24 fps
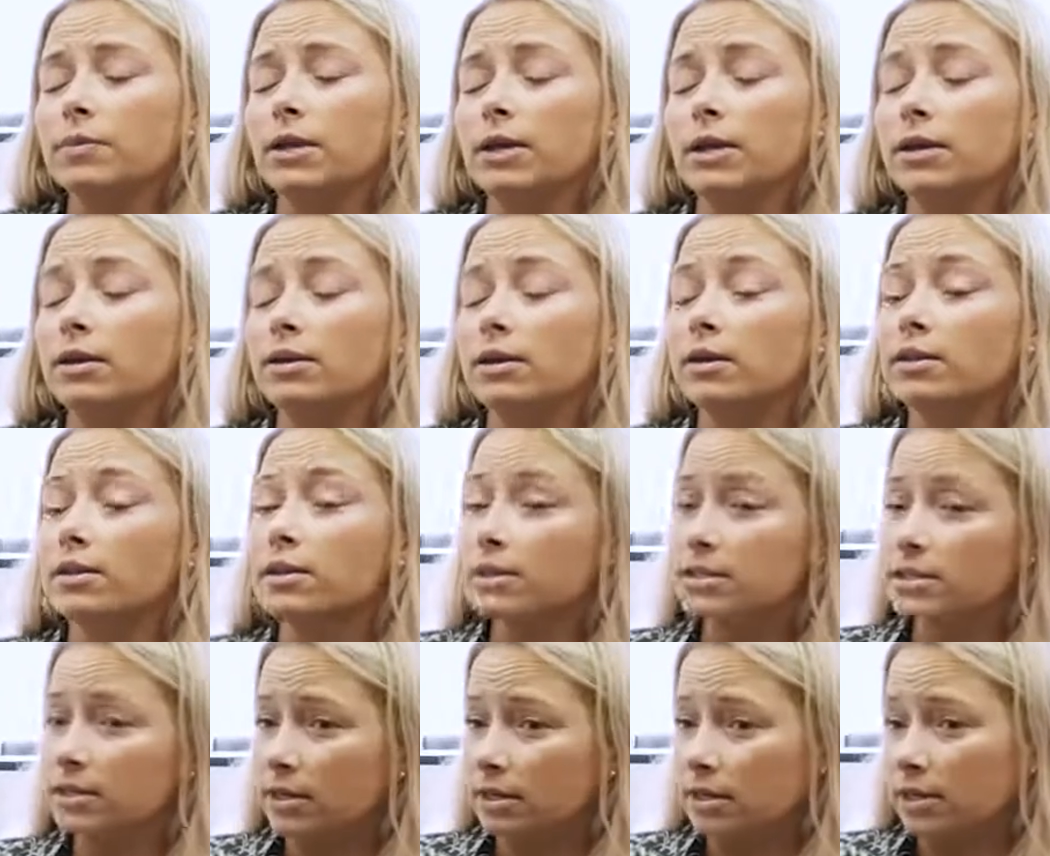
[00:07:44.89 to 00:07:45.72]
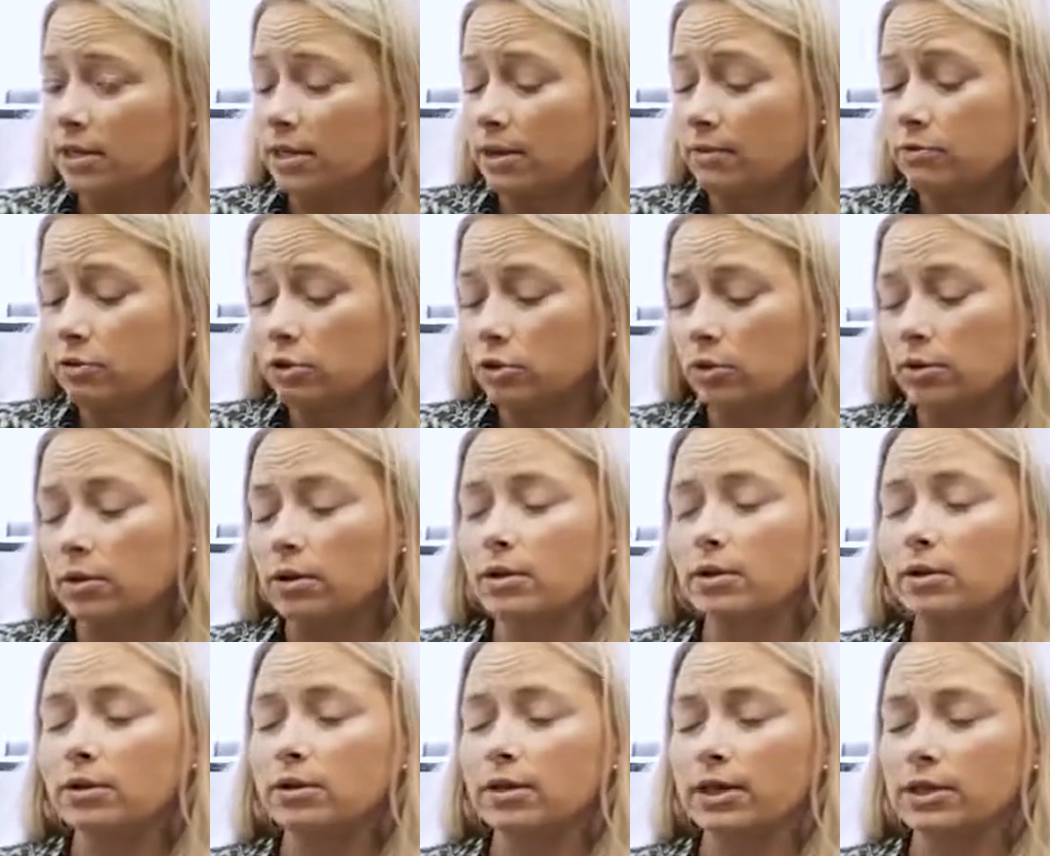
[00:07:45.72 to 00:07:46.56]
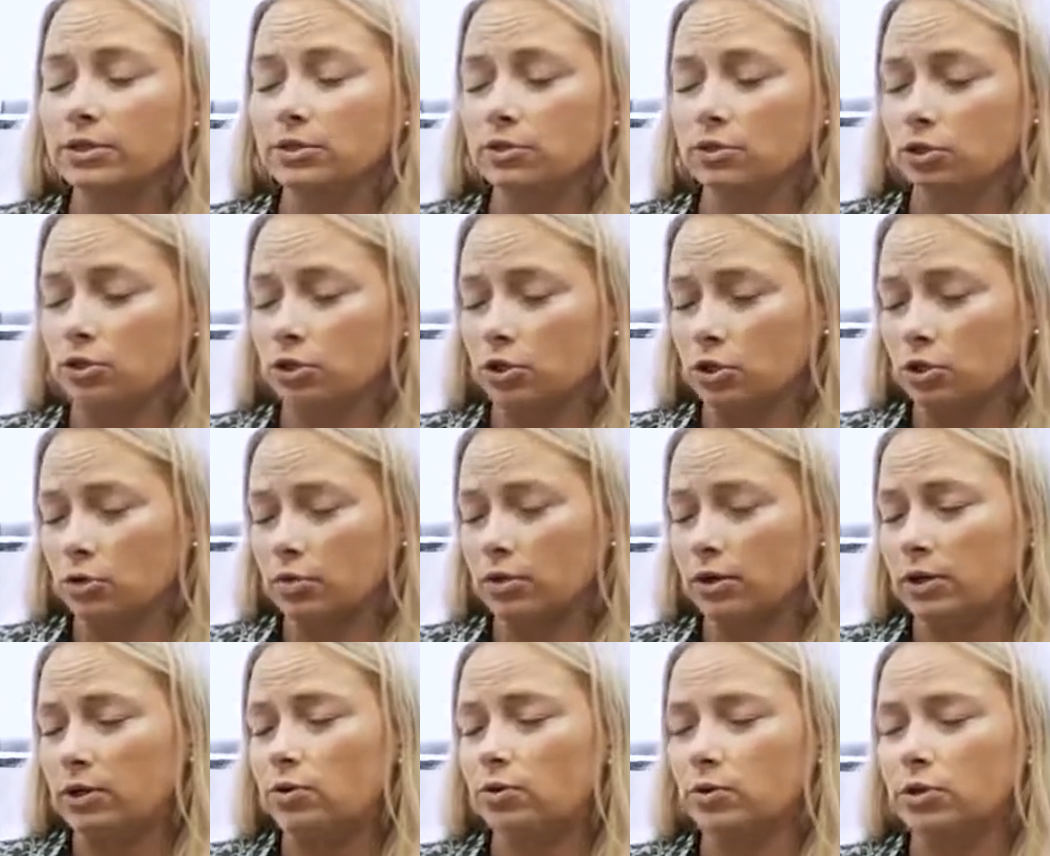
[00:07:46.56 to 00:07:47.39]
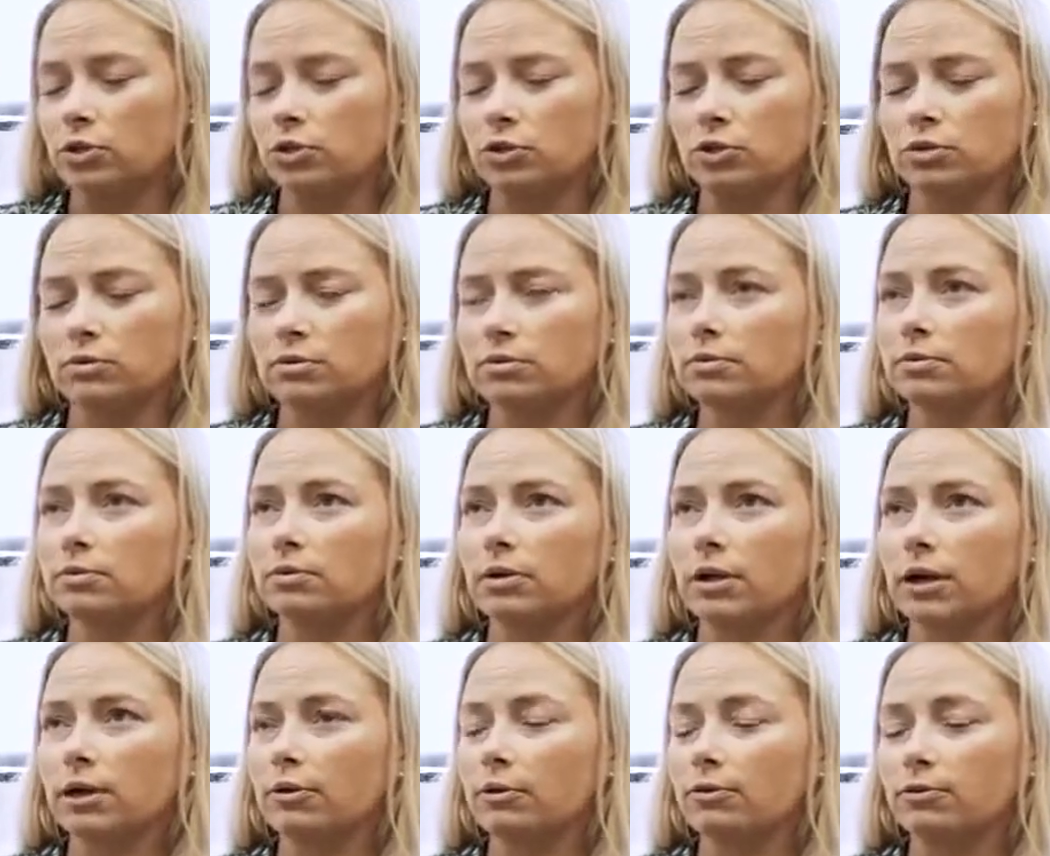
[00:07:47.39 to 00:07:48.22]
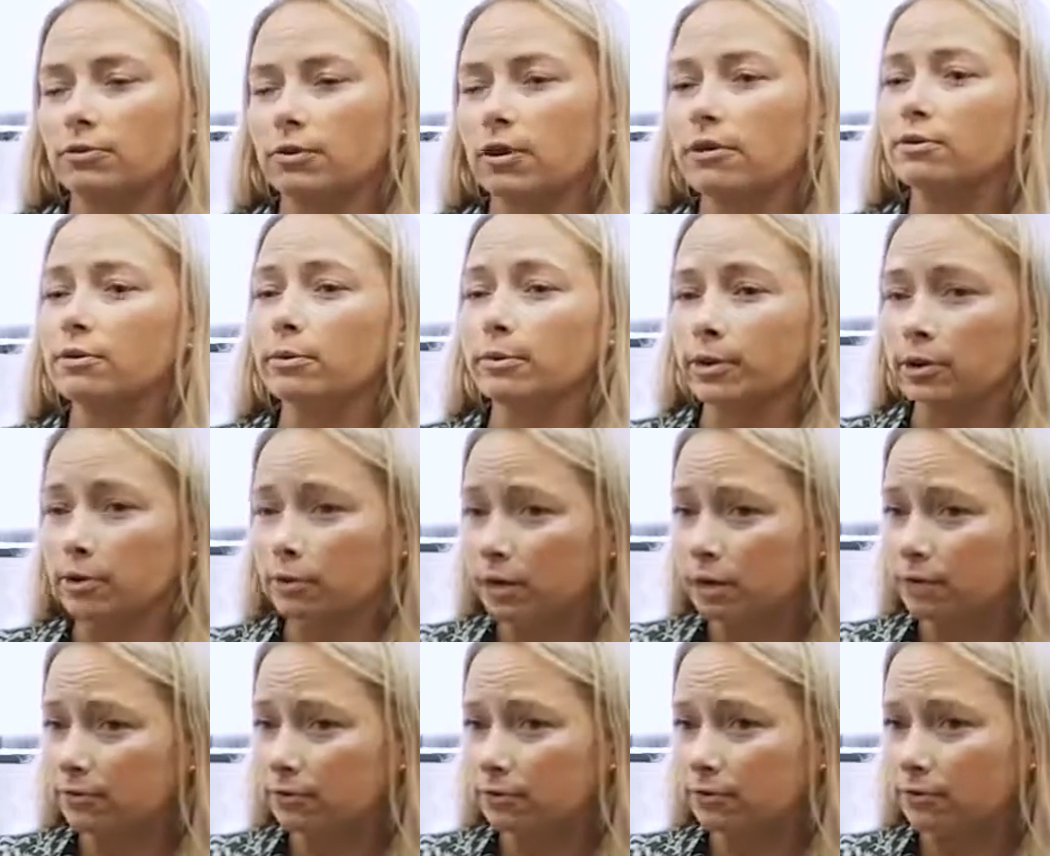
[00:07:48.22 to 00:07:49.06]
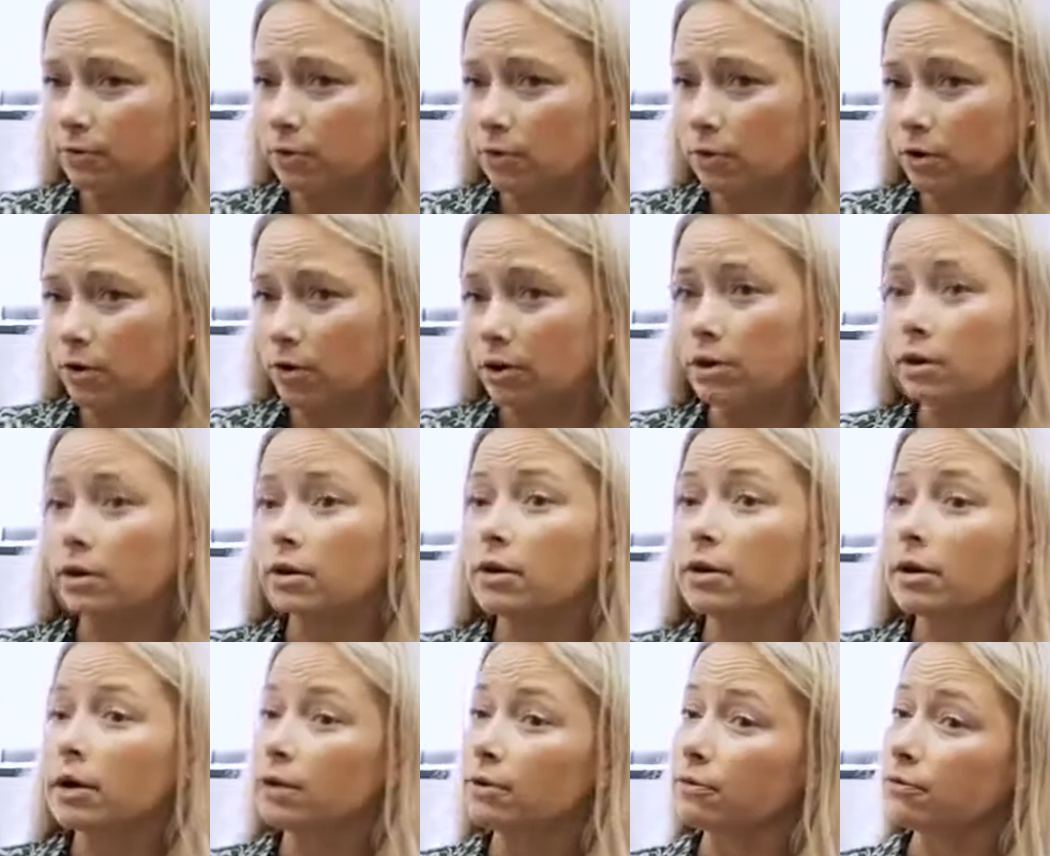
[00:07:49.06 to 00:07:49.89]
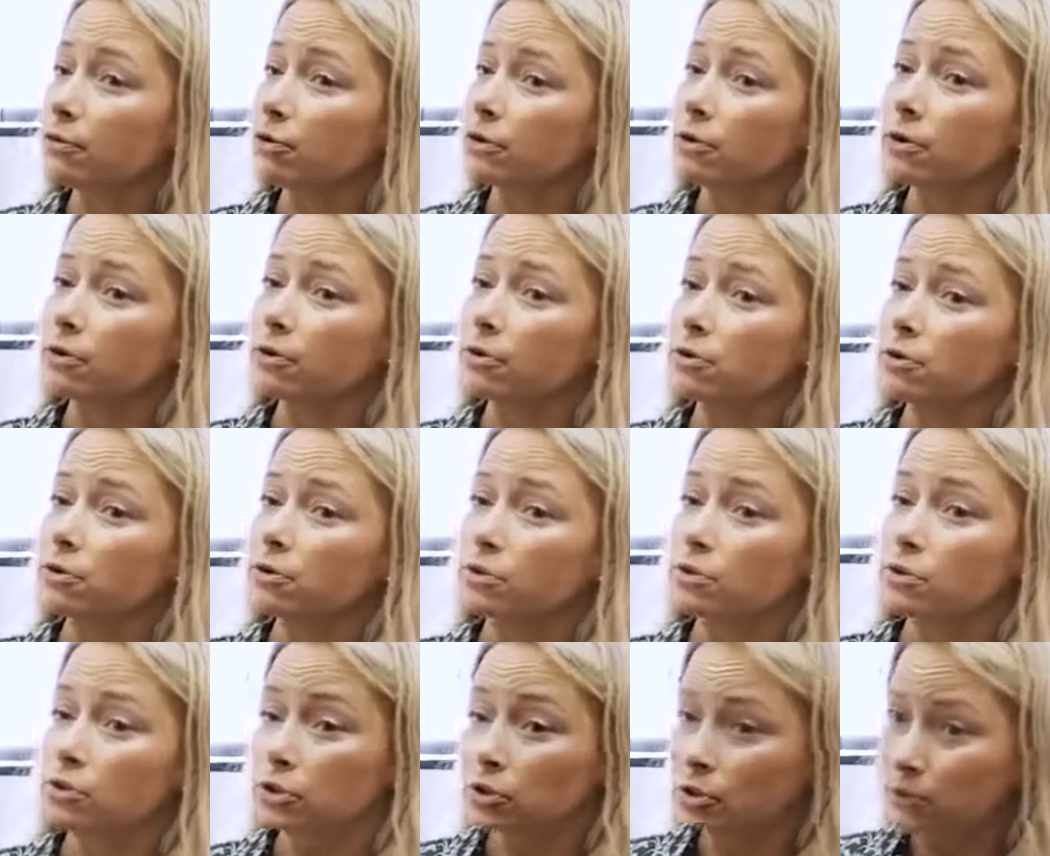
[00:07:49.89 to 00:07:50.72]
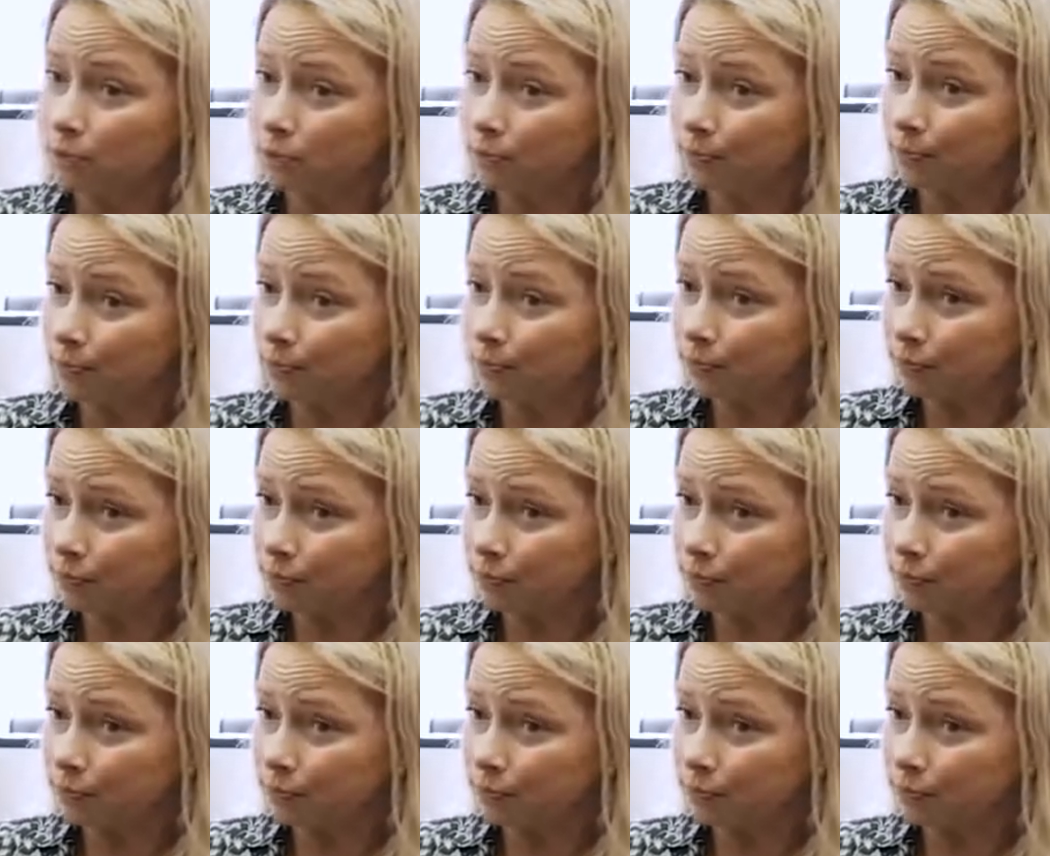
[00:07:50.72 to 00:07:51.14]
And in this case, after that surgeon agreed, which I will forever be grateful for, I referred her to you.